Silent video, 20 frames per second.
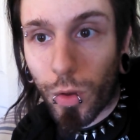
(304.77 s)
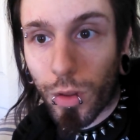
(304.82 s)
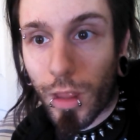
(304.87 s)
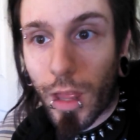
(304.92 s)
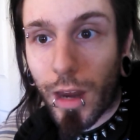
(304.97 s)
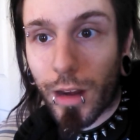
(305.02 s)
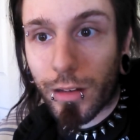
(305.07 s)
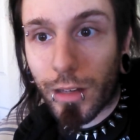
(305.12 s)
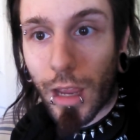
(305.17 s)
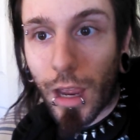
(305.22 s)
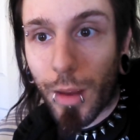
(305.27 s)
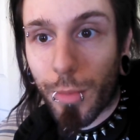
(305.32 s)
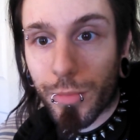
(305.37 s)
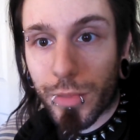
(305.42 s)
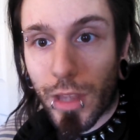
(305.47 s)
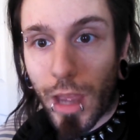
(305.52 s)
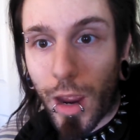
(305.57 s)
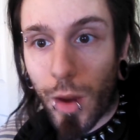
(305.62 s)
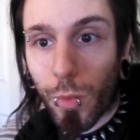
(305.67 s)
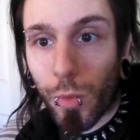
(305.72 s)
a lot of times
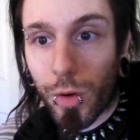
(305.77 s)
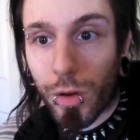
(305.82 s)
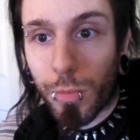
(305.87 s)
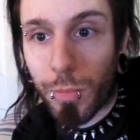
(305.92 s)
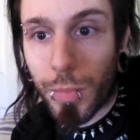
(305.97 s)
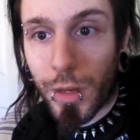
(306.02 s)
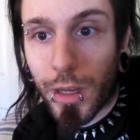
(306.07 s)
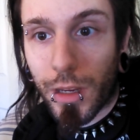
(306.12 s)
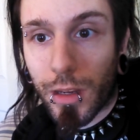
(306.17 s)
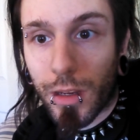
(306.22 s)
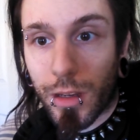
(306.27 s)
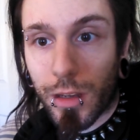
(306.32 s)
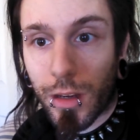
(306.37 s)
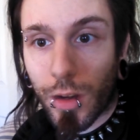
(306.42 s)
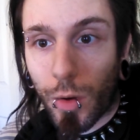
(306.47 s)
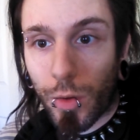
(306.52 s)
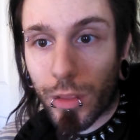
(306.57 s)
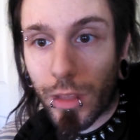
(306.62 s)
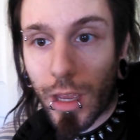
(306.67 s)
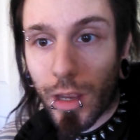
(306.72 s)
I would be,
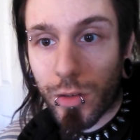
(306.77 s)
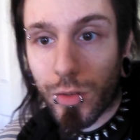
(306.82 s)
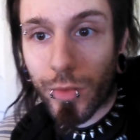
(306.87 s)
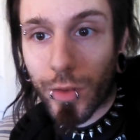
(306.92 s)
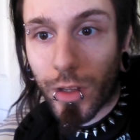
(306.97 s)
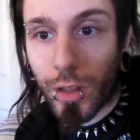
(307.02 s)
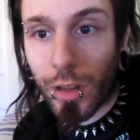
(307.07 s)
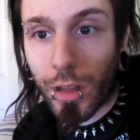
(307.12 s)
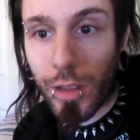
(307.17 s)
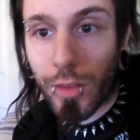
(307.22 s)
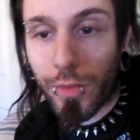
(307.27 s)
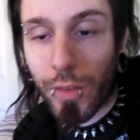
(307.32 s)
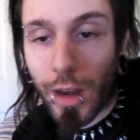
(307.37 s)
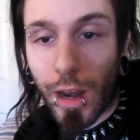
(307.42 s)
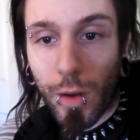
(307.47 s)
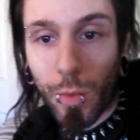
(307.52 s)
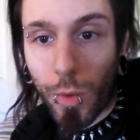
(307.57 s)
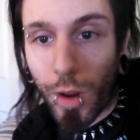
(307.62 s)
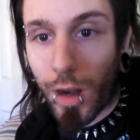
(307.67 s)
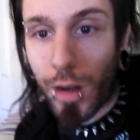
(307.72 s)
at the edge of a cliff, and
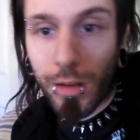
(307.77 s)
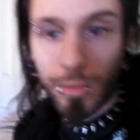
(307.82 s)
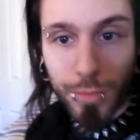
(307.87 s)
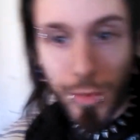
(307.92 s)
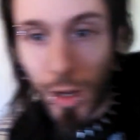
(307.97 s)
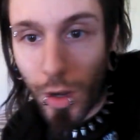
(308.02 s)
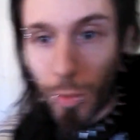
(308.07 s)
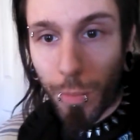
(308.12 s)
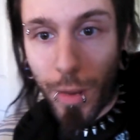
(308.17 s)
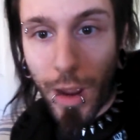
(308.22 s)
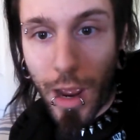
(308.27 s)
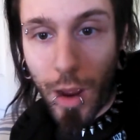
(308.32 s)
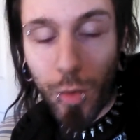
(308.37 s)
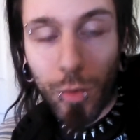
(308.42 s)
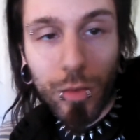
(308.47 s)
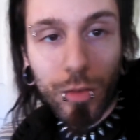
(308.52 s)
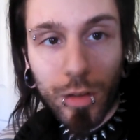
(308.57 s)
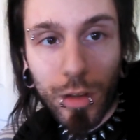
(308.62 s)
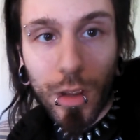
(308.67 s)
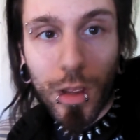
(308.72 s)
I'd want to,
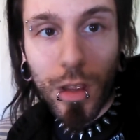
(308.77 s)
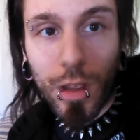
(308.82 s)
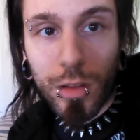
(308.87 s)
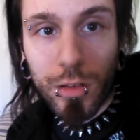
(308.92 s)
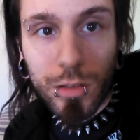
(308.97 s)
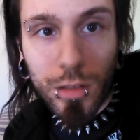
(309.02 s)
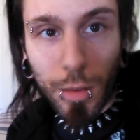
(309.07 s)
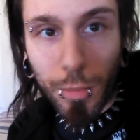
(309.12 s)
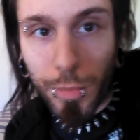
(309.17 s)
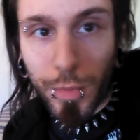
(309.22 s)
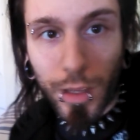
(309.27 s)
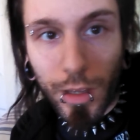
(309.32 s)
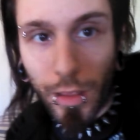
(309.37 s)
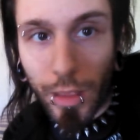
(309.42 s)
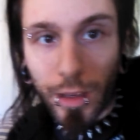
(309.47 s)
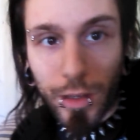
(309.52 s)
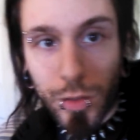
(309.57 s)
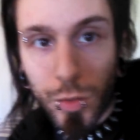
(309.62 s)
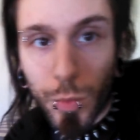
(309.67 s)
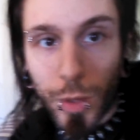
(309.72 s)
pound something
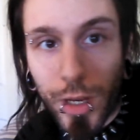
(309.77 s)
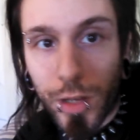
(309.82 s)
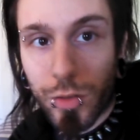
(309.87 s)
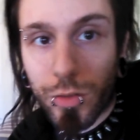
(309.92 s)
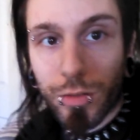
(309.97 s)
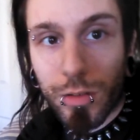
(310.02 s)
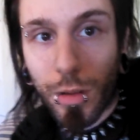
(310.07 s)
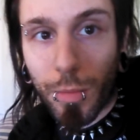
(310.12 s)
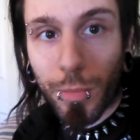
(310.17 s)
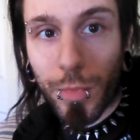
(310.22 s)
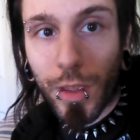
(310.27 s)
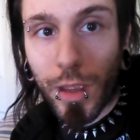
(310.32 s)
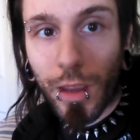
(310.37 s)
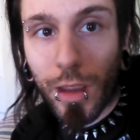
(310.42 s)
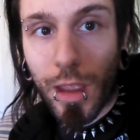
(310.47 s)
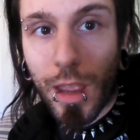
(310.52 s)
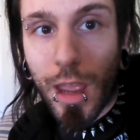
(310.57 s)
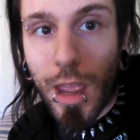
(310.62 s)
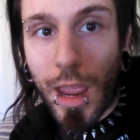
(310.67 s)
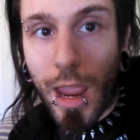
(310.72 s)
like a switch or something,
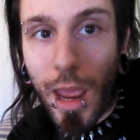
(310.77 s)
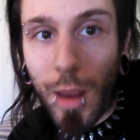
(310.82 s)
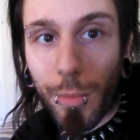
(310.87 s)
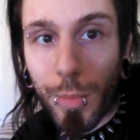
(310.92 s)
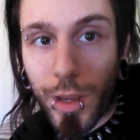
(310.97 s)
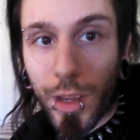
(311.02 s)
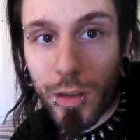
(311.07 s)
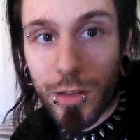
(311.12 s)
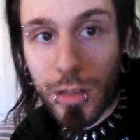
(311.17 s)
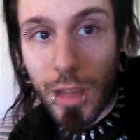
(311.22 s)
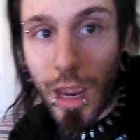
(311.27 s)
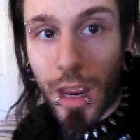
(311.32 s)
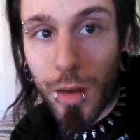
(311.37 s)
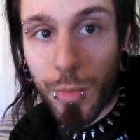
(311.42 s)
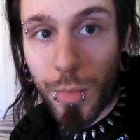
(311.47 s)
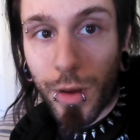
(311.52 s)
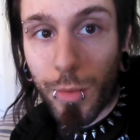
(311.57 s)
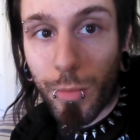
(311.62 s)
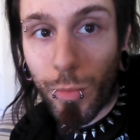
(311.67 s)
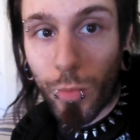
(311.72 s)
and because I had
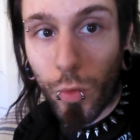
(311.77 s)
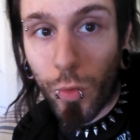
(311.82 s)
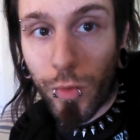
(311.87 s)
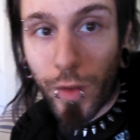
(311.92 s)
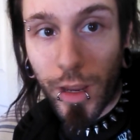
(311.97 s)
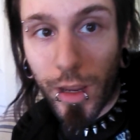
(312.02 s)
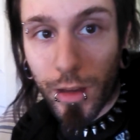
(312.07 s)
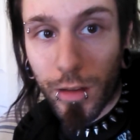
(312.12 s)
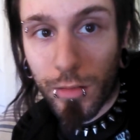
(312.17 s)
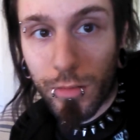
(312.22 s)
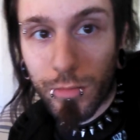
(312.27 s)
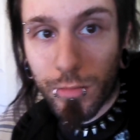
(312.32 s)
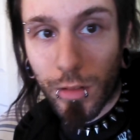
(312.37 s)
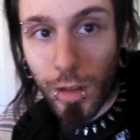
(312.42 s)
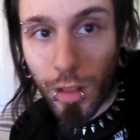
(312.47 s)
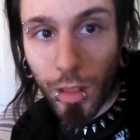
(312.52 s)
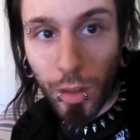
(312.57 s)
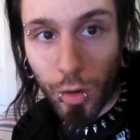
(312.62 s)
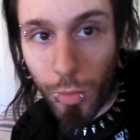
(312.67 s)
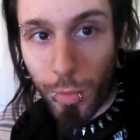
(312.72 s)
been moving a
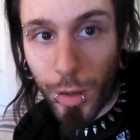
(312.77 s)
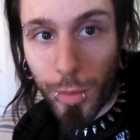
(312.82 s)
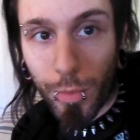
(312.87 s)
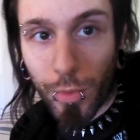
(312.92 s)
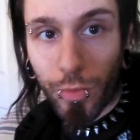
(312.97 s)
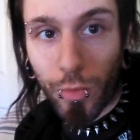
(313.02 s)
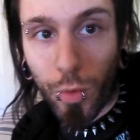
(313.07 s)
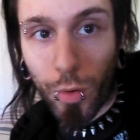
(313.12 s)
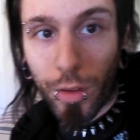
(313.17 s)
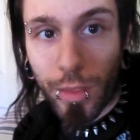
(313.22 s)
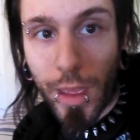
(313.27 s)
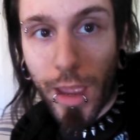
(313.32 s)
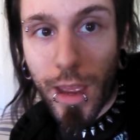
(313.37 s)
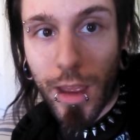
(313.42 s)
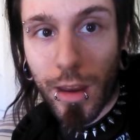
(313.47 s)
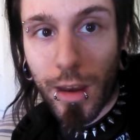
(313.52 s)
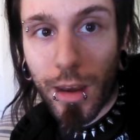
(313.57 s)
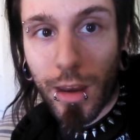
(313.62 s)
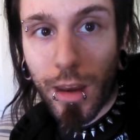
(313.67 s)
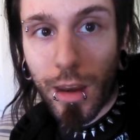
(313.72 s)
little bit before
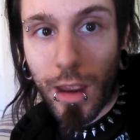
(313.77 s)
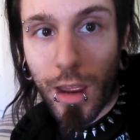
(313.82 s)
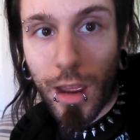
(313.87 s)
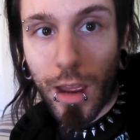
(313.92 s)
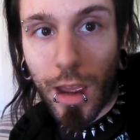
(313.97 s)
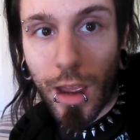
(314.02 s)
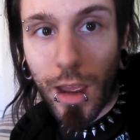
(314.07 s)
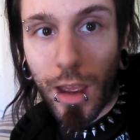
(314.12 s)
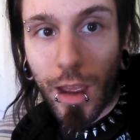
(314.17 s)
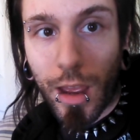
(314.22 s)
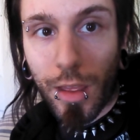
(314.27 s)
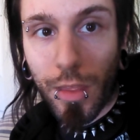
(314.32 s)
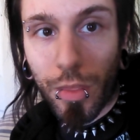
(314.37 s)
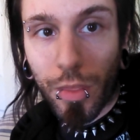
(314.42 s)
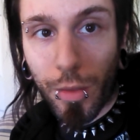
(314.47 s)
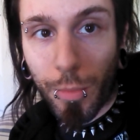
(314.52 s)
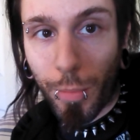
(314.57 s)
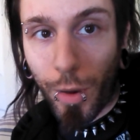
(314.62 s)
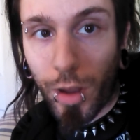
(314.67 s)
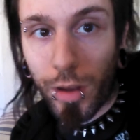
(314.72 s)
that,
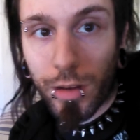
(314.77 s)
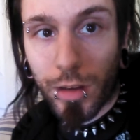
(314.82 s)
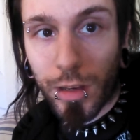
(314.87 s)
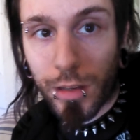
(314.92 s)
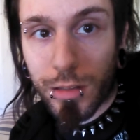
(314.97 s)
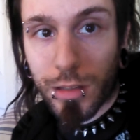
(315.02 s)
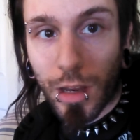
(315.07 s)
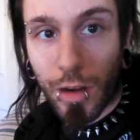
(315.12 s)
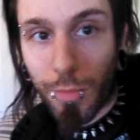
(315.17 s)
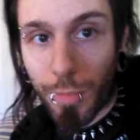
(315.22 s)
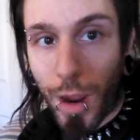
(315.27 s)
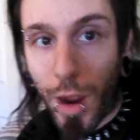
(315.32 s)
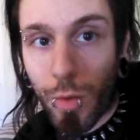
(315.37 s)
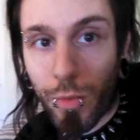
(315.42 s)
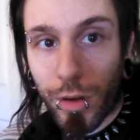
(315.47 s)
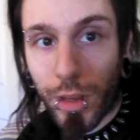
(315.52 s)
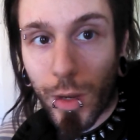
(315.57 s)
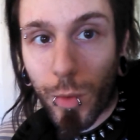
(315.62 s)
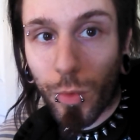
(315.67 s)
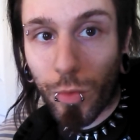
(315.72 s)
the button, instead of
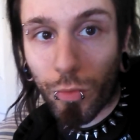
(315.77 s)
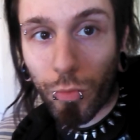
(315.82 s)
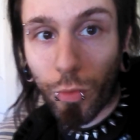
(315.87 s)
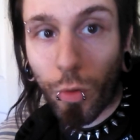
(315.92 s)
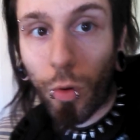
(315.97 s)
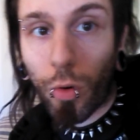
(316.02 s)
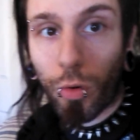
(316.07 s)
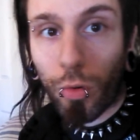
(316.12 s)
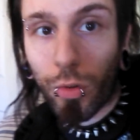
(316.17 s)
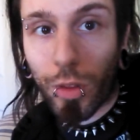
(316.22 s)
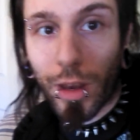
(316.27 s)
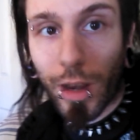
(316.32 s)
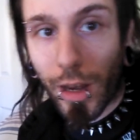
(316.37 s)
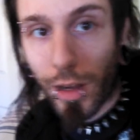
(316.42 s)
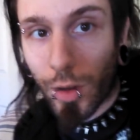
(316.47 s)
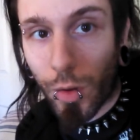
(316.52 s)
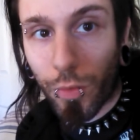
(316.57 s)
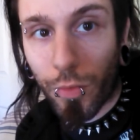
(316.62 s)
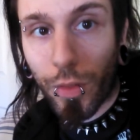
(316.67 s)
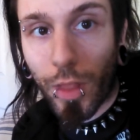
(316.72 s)
pounding, it would roll, and I'd
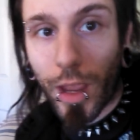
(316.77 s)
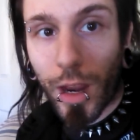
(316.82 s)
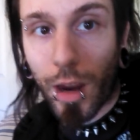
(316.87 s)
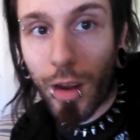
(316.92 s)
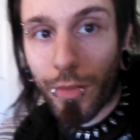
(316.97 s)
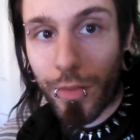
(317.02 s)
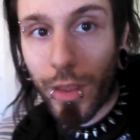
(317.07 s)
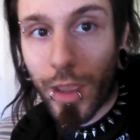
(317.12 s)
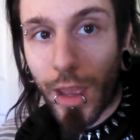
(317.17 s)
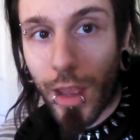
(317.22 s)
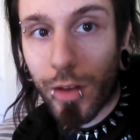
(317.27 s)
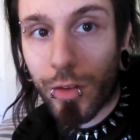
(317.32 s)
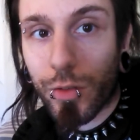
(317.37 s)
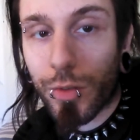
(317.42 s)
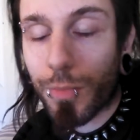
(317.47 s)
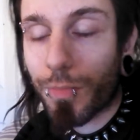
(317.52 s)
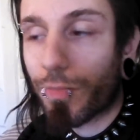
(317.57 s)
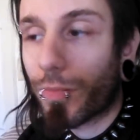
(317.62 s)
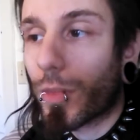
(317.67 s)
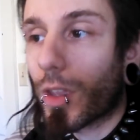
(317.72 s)
go flying off the edge.
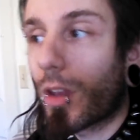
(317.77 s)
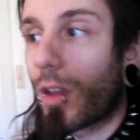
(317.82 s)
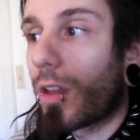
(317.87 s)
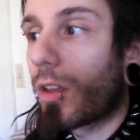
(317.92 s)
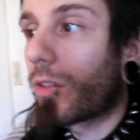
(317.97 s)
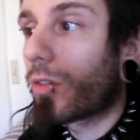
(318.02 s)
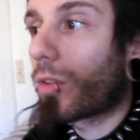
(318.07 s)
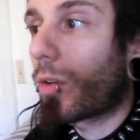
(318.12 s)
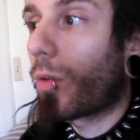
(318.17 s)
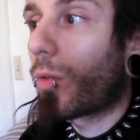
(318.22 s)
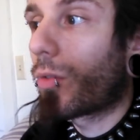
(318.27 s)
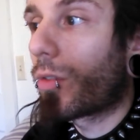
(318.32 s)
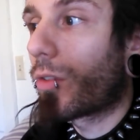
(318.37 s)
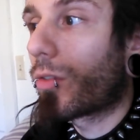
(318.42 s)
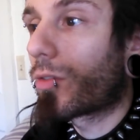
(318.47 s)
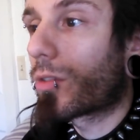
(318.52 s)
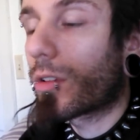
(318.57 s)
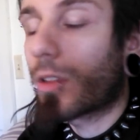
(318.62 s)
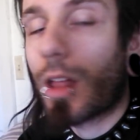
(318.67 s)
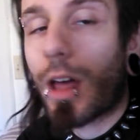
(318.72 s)
So
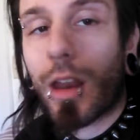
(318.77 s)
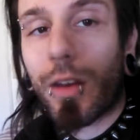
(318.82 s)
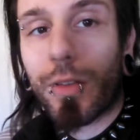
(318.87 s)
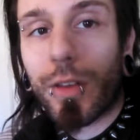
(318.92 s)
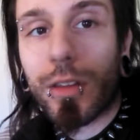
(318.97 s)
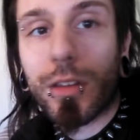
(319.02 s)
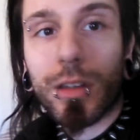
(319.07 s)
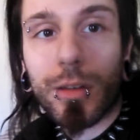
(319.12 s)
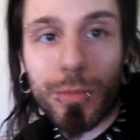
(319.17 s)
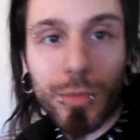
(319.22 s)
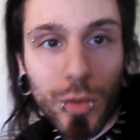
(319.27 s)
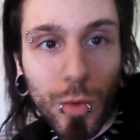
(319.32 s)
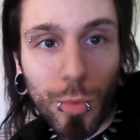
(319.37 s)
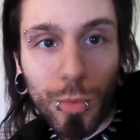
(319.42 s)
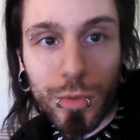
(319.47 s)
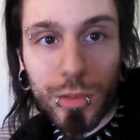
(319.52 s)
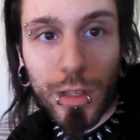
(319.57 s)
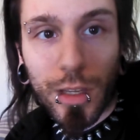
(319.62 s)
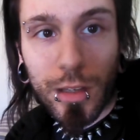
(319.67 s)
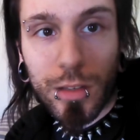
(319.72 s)
there's a lot of, it seems
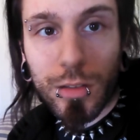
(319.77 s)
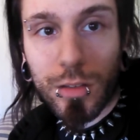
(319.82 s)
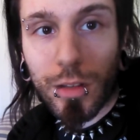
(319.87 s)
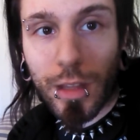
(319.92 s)
almost like